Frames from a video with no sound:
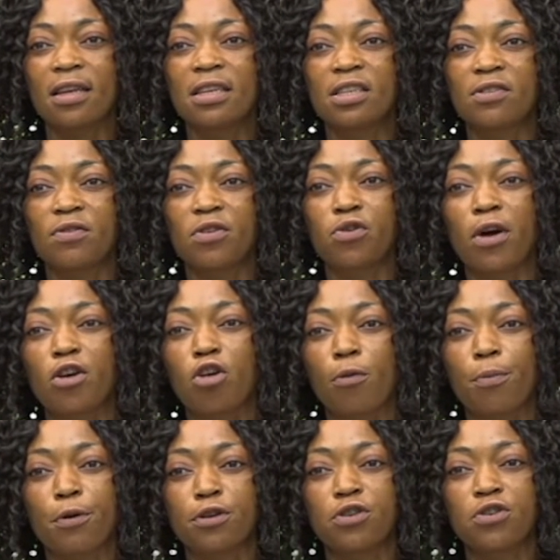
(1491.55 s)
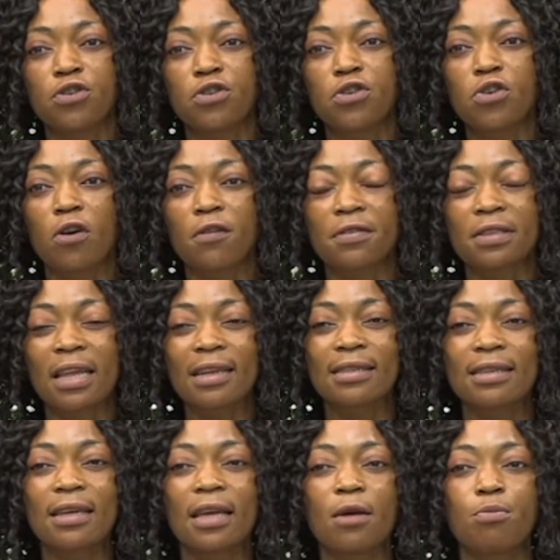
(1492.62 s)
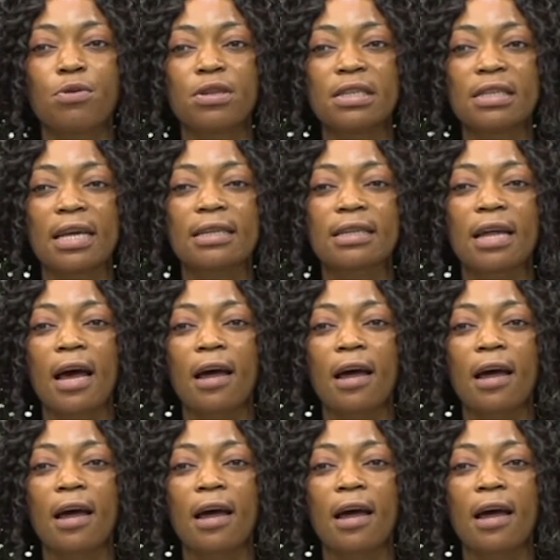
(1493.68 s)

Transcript: individual the opportunity of starting a business